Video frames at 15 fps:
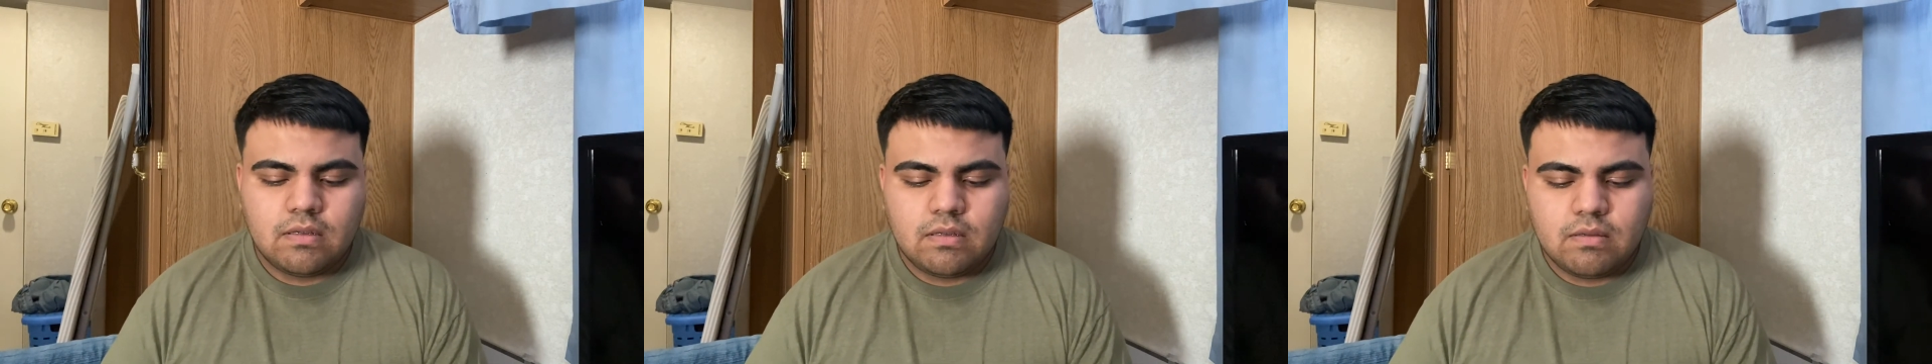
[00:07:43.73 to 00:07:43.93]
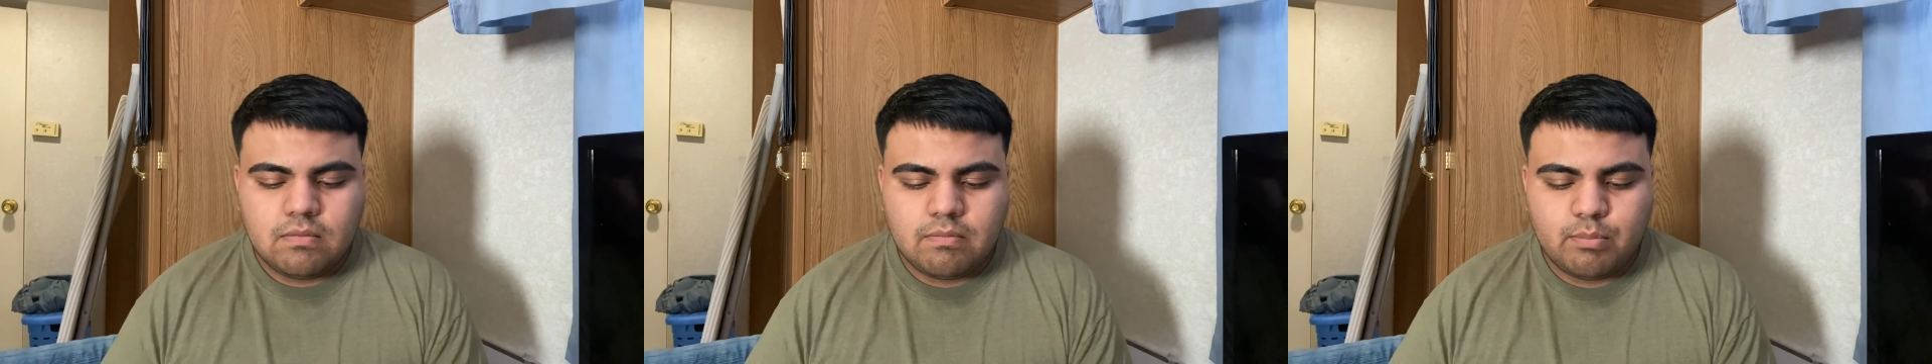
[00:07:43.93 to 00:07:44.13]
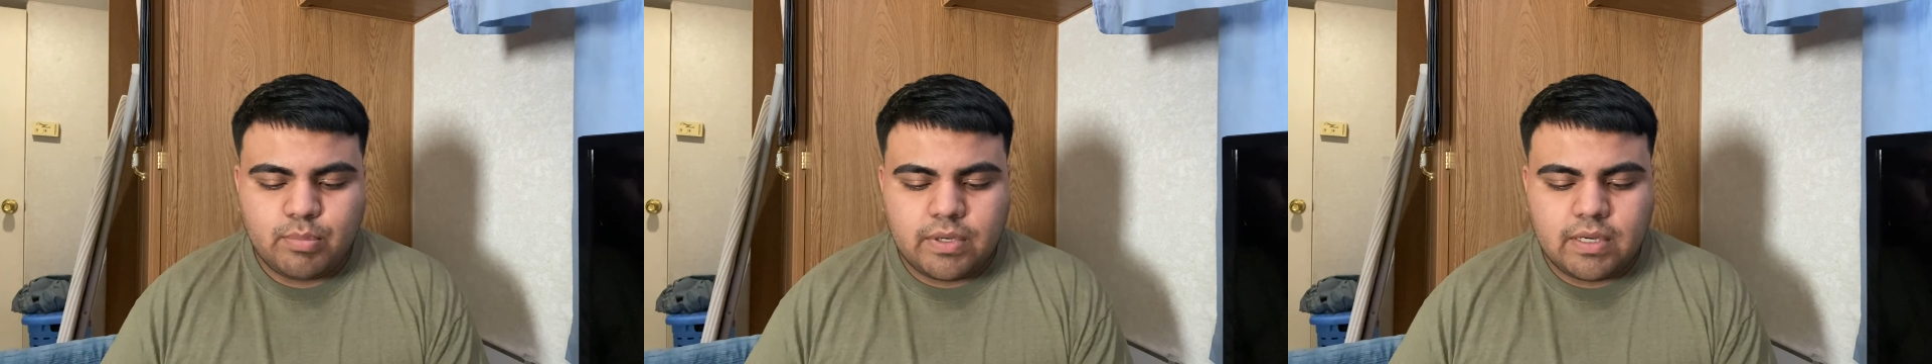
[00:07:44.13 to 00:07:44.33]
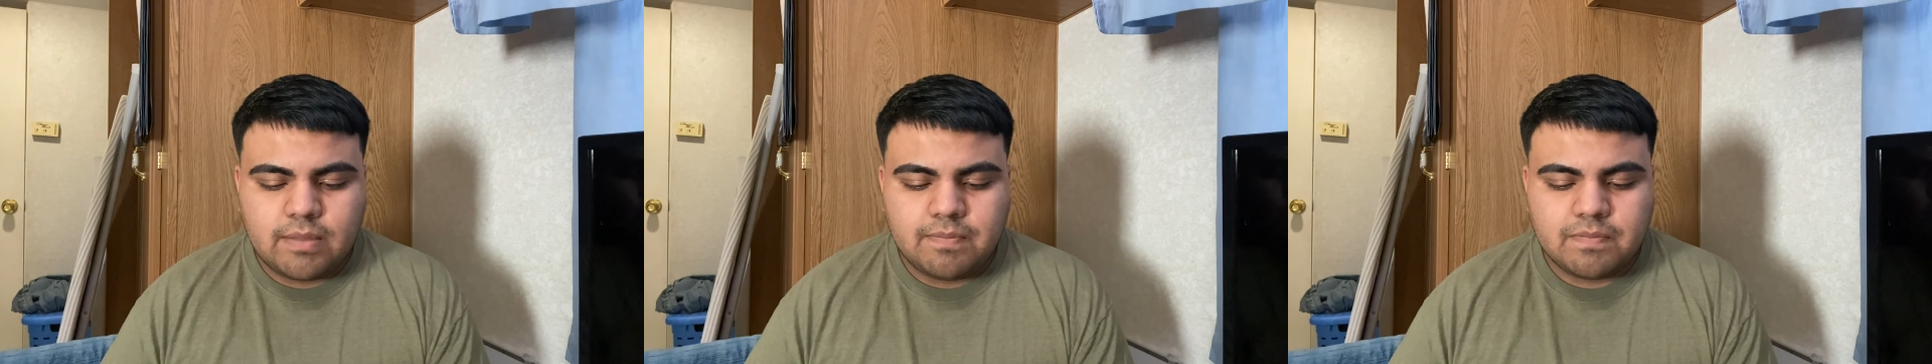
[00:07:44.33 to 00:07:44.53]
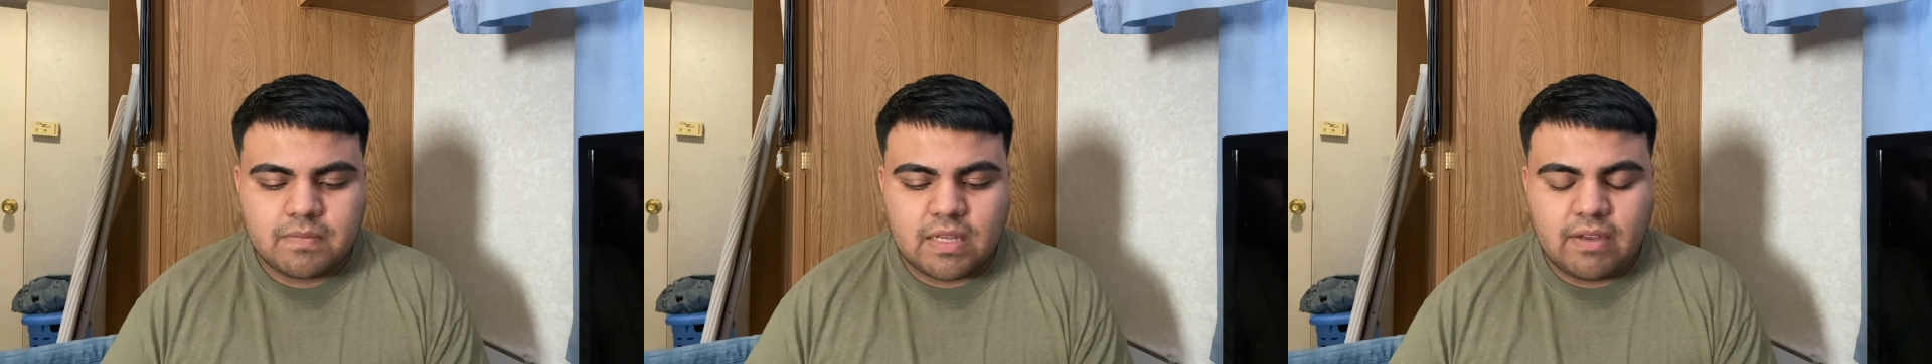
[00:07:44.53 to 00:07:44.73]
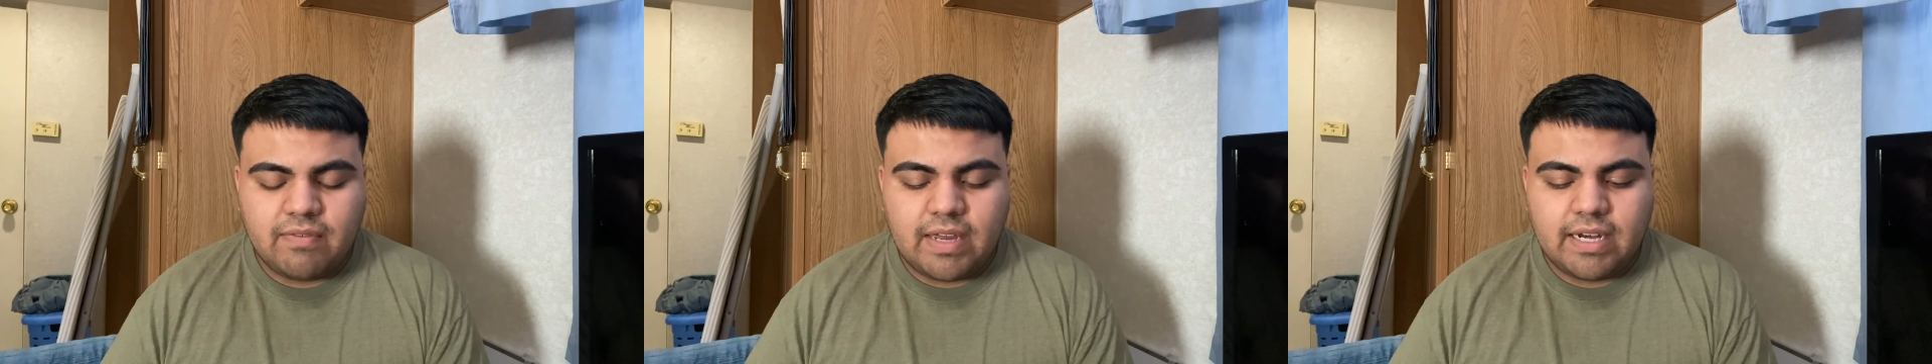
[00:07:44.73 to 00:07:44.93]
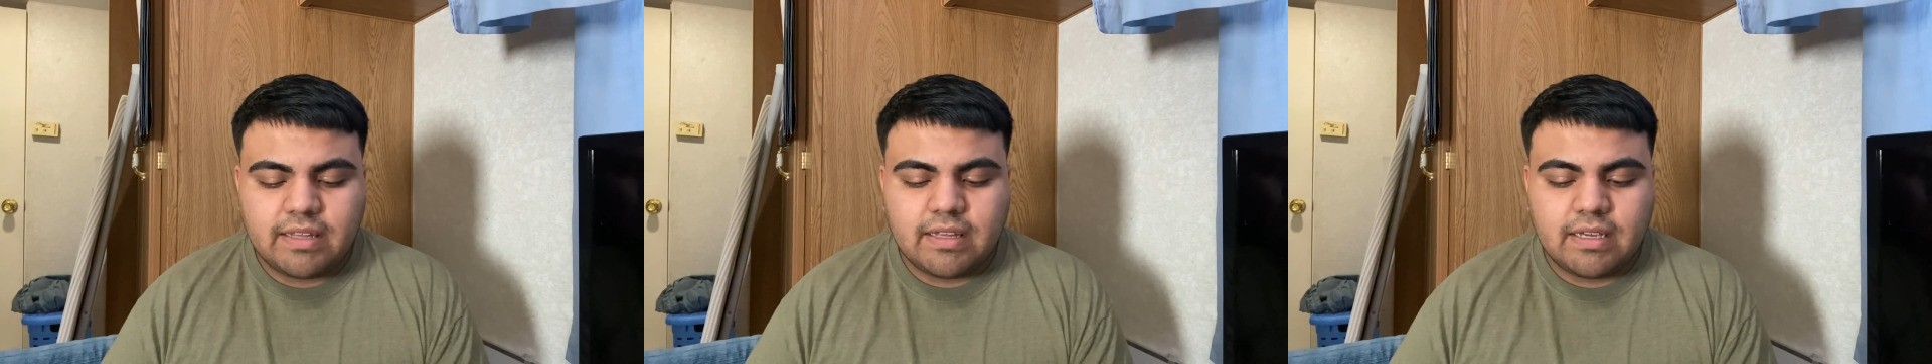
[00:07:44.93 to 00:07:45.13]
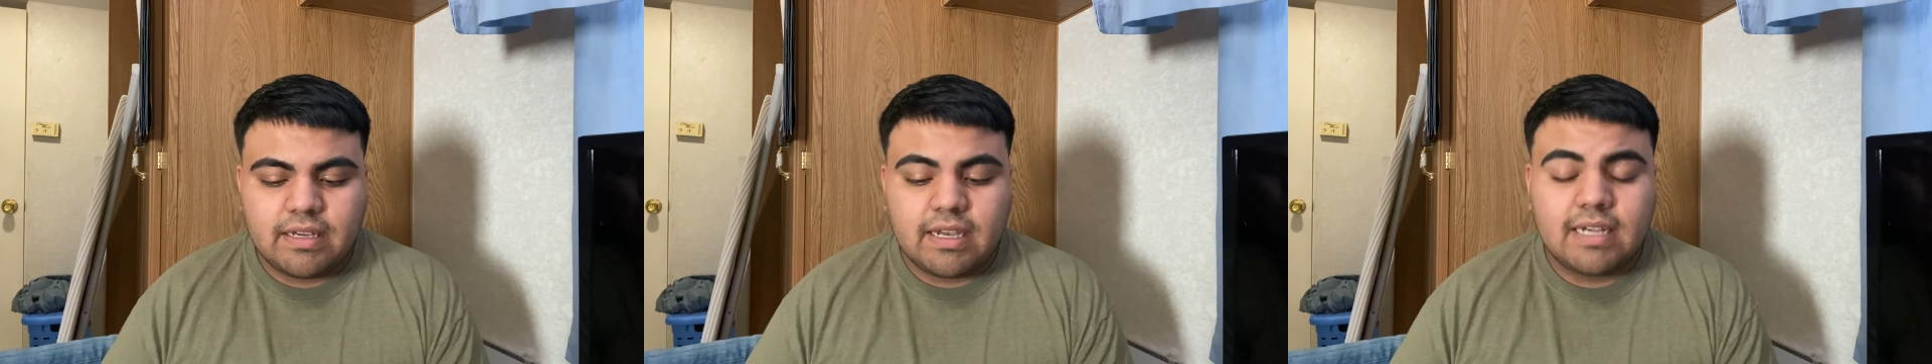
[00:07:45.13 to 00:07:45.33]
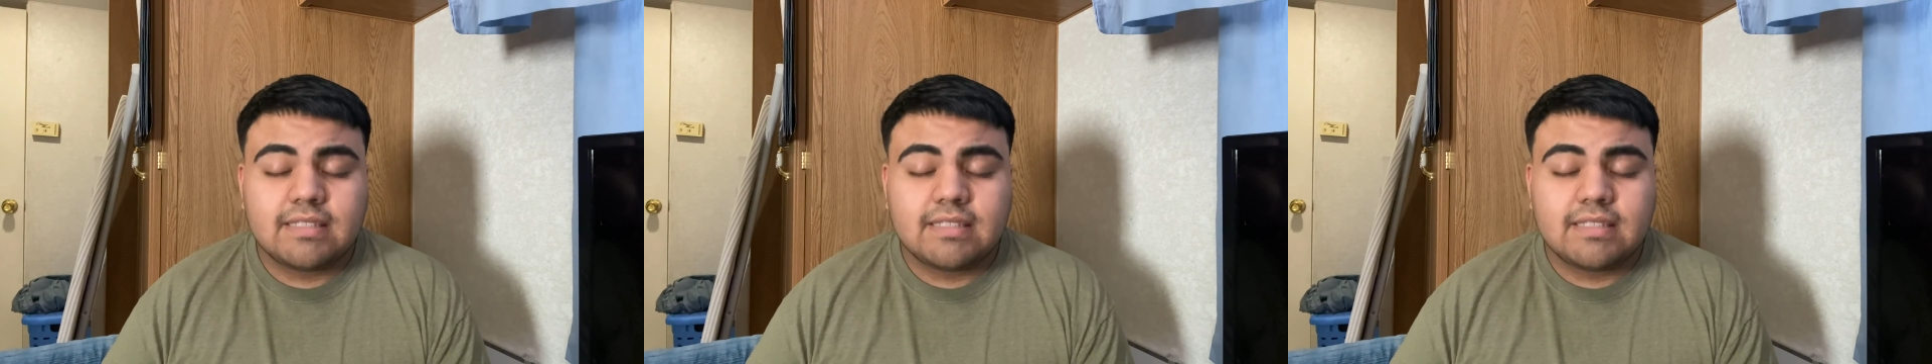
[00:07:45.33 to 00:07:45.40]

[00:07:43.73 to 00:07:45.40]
But if anything, you guys,